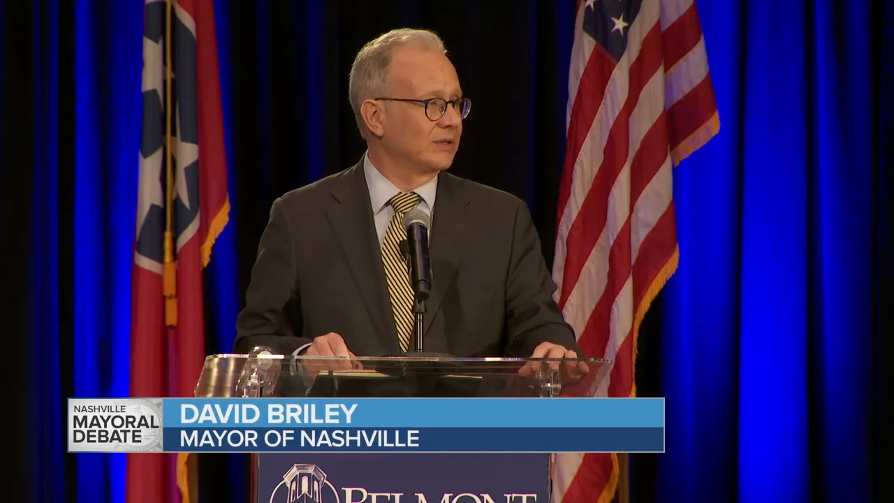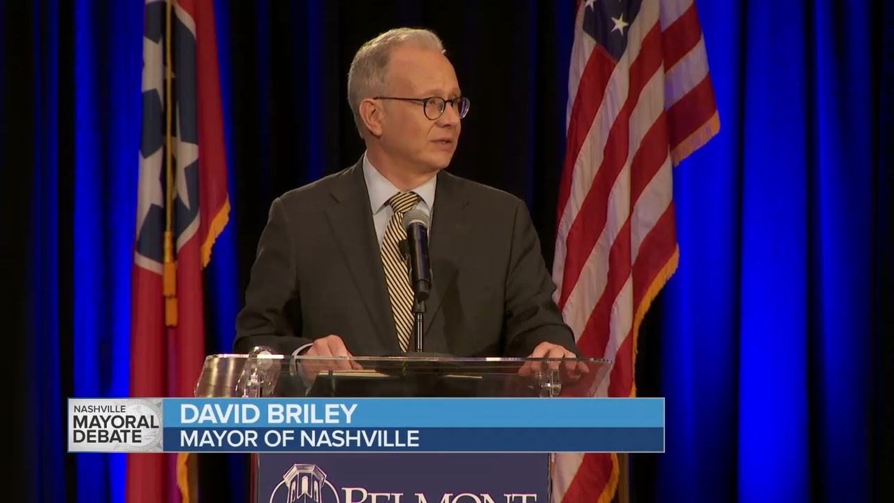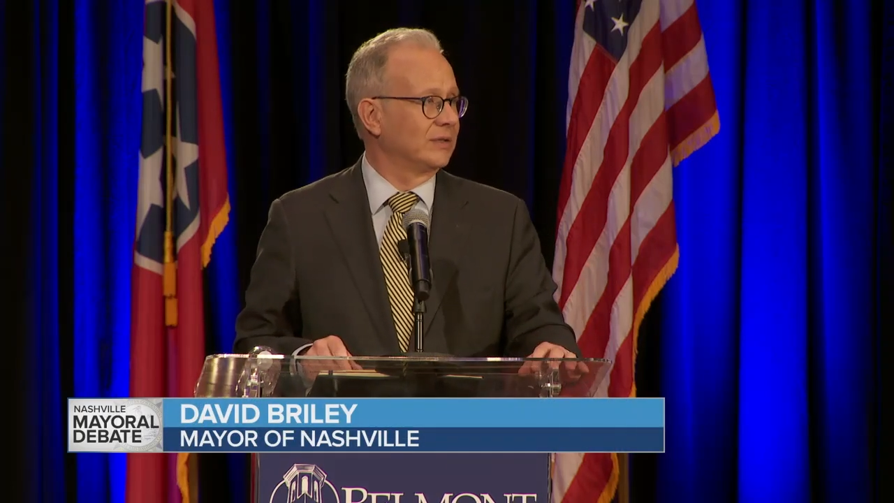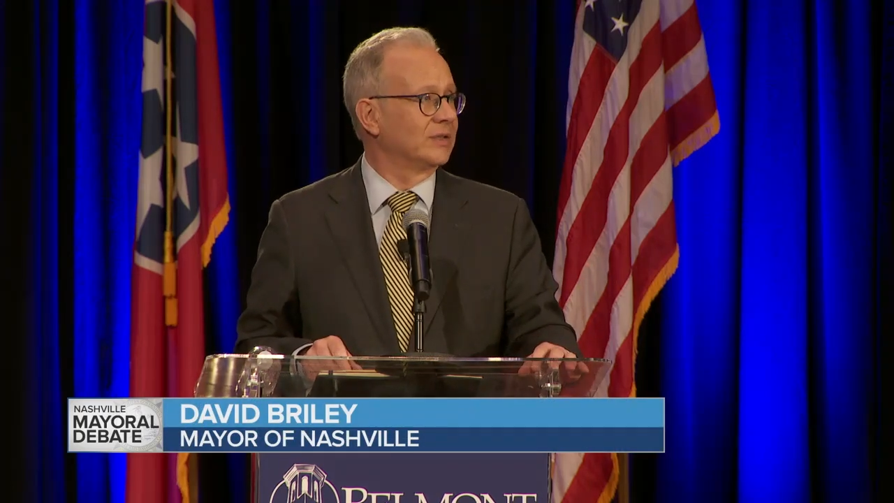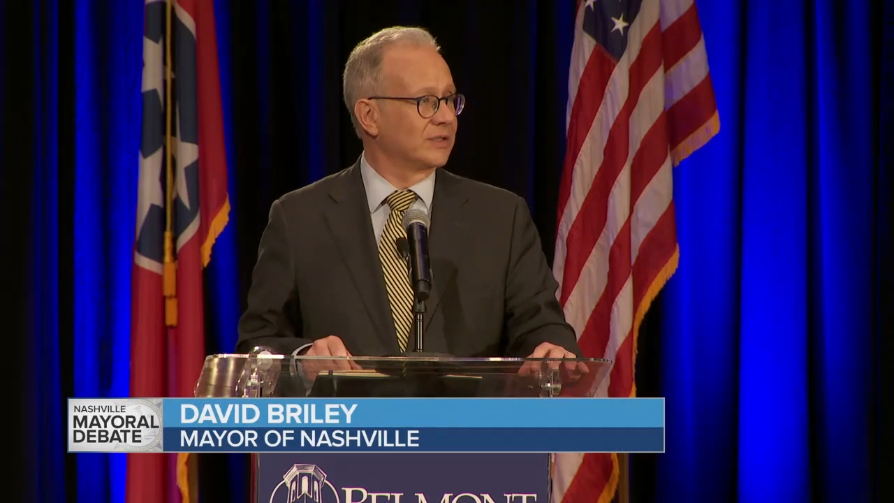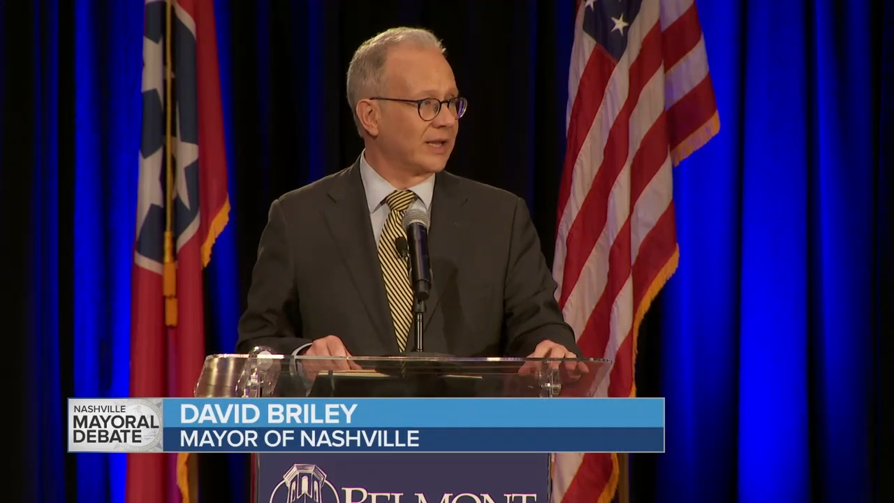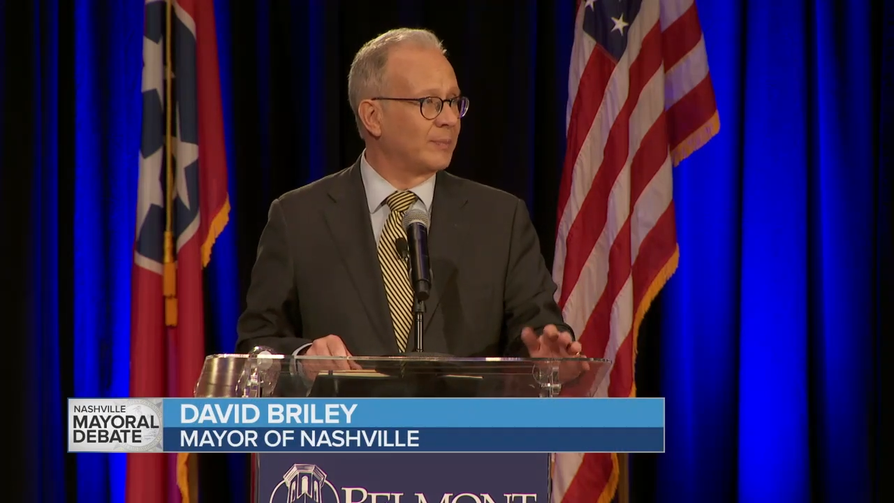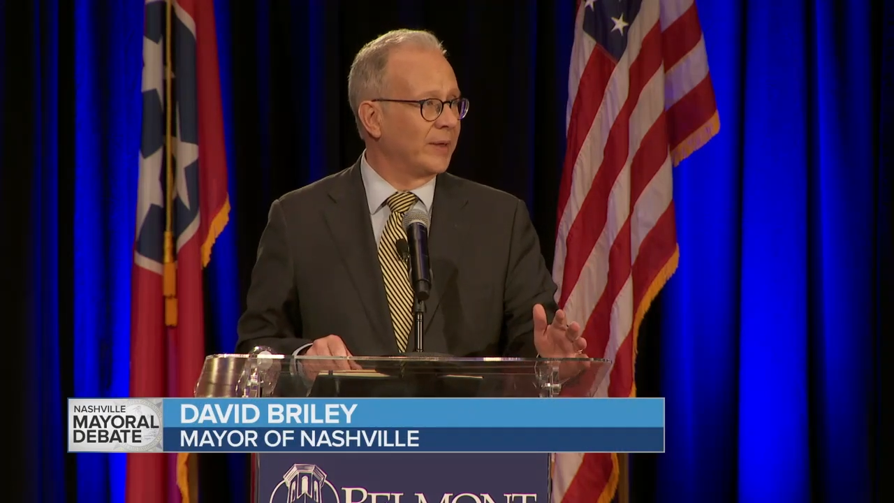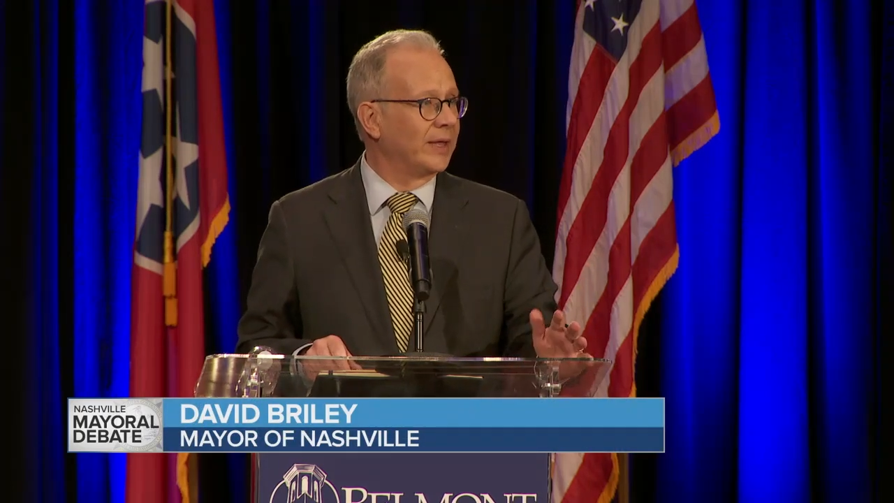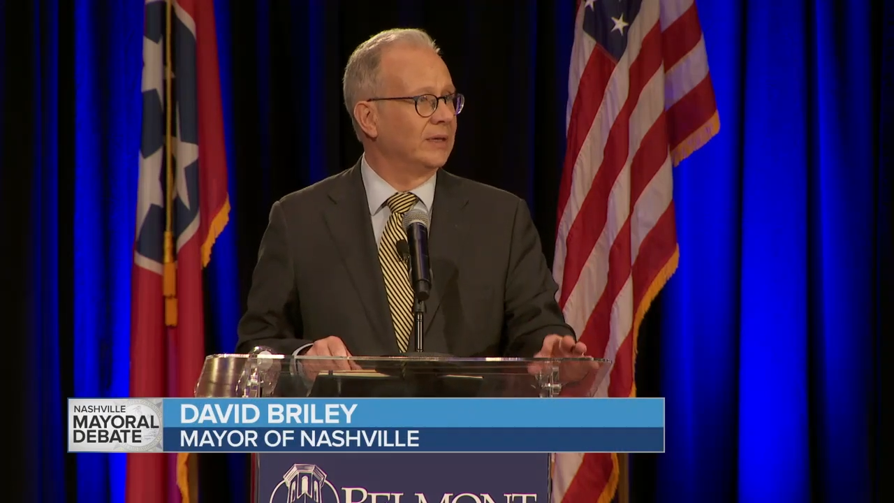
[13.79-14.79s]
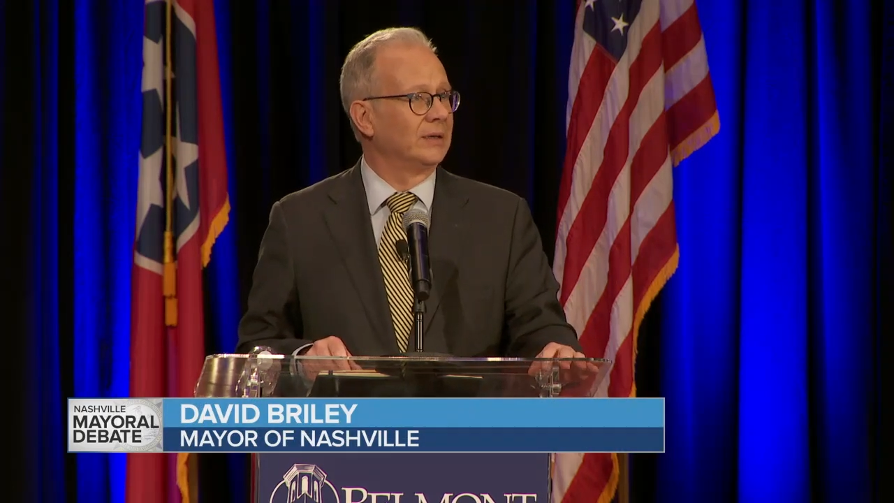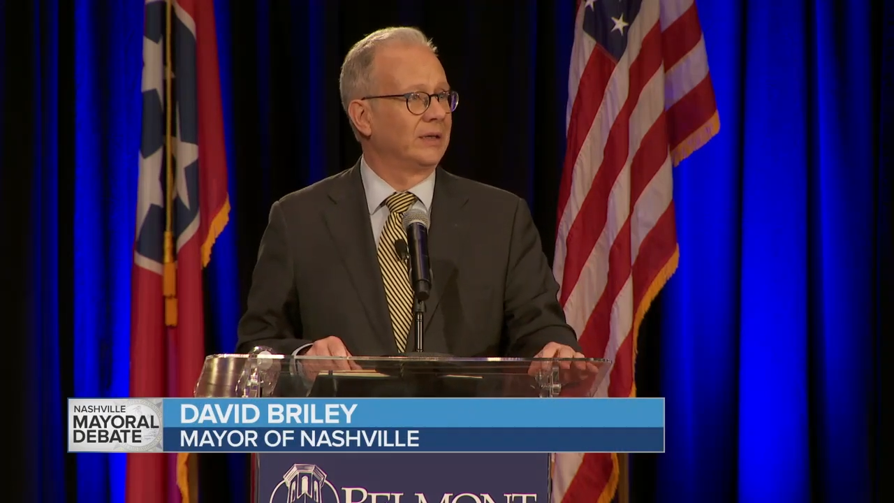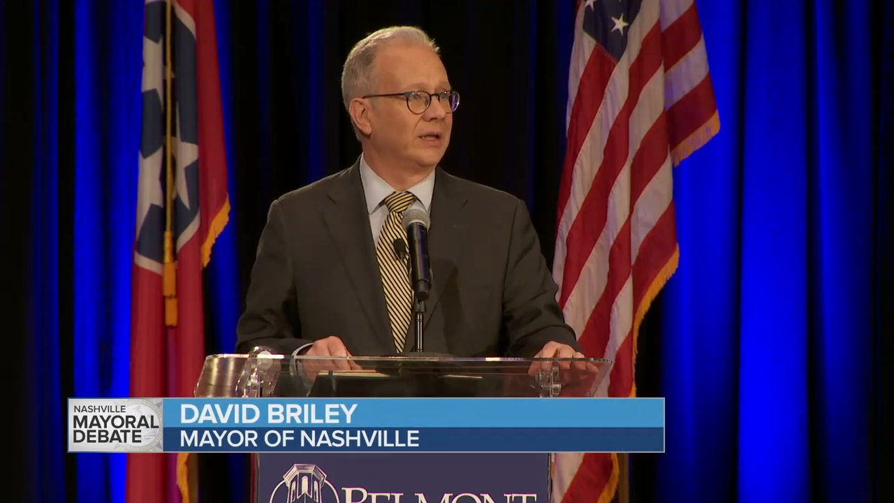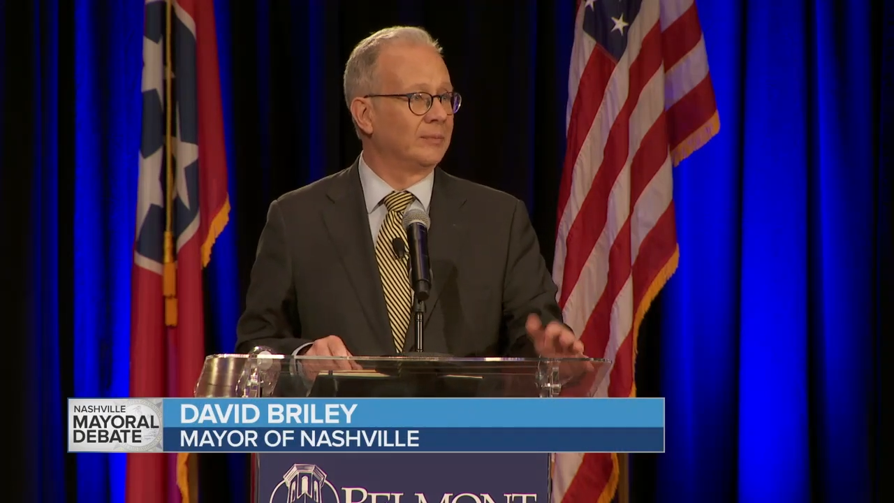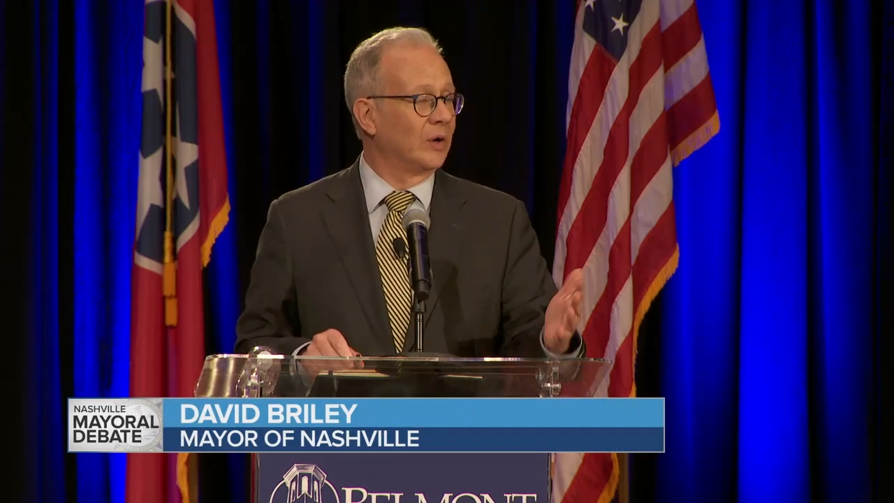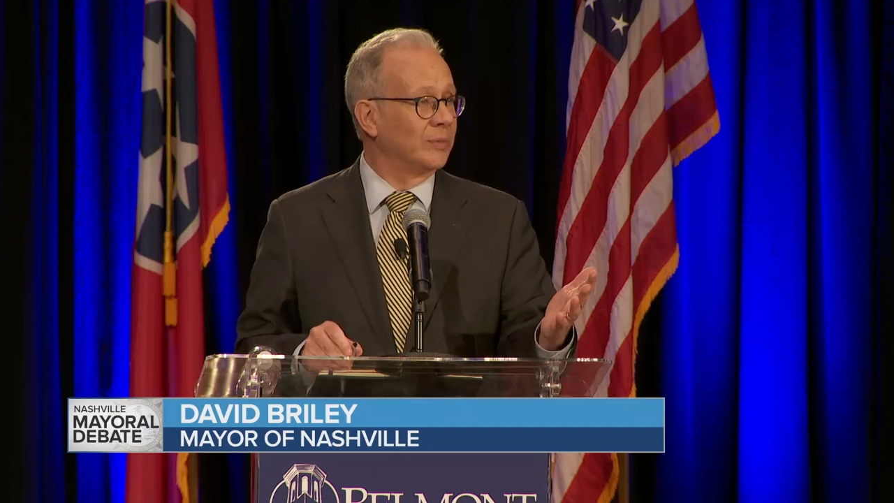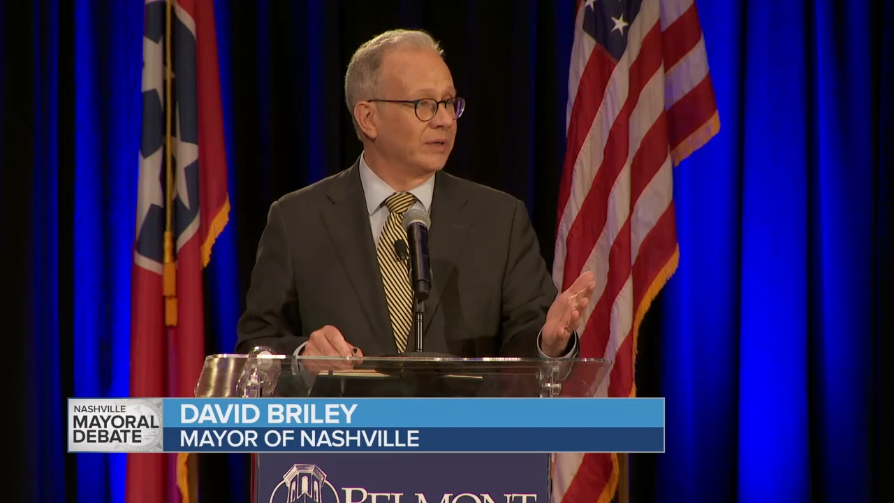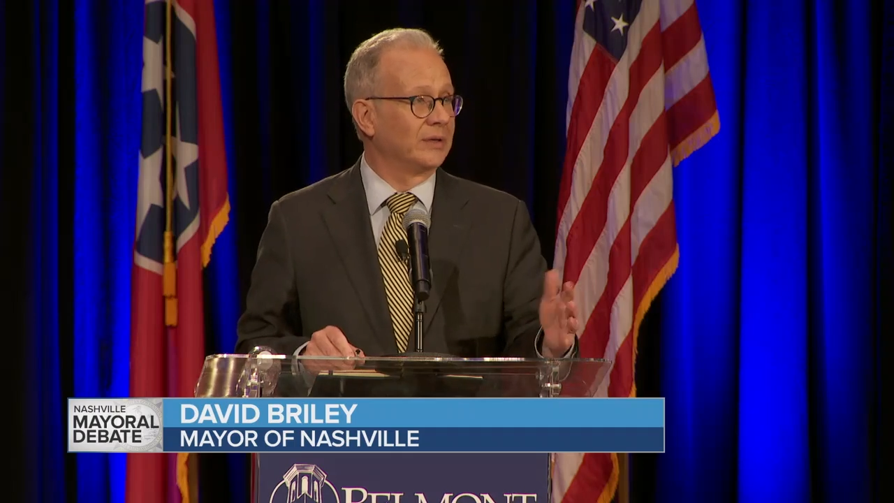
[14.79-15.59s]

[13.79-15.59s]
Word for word: to step in in a moment